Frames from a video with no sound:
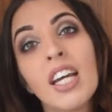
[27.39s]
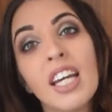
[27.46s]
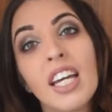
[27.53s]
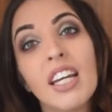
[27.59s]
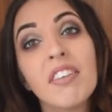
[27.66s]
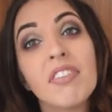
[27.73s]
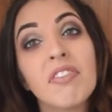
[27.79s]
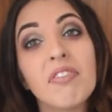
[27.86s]

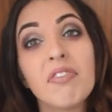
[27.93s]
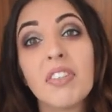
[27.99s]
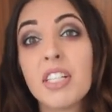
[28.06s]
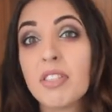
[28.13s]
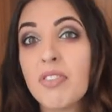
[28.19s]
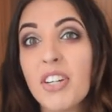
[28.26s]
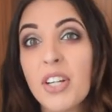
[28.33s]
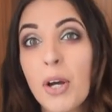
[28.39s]
if
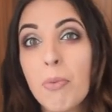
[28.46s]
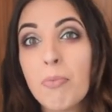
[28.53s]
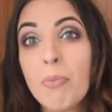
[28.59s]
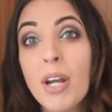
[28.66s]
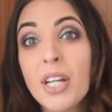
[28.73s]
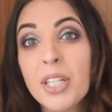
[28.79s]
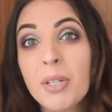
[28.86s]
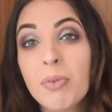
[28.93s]
this video
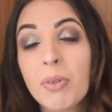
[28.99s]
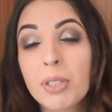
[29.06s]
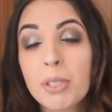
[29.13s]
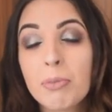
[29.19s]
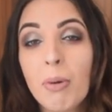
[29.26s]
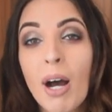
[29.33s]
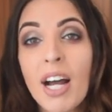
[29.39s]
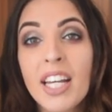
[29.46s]
made you want to
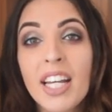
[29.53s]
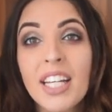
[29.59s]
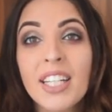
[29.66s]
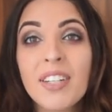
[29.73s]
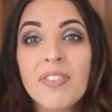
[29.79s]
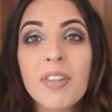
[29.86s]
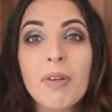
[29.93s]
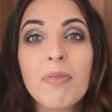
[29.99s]
buy any
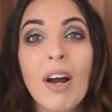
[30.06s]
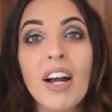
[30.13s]
of them.